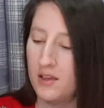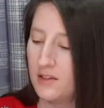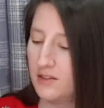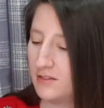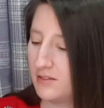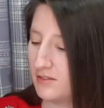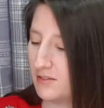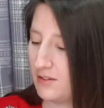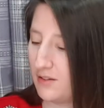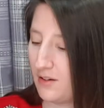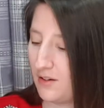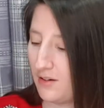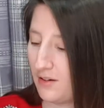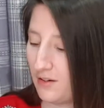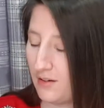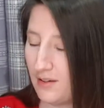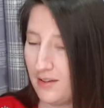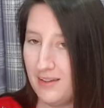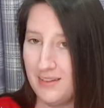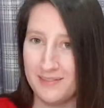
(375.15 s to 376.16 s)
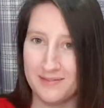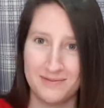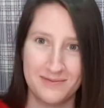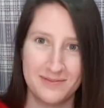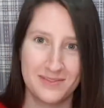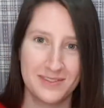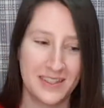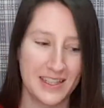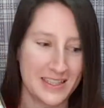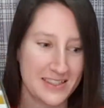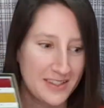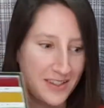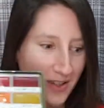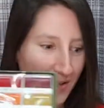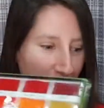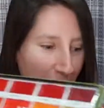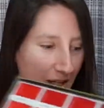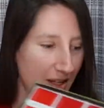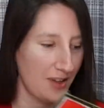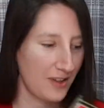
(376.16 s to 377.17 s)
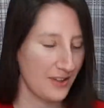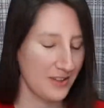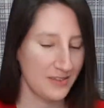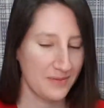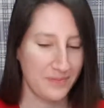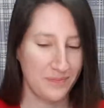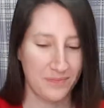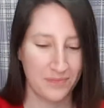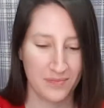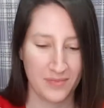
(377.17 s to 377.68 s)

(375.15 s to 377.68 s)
So yeah, that's going to be good.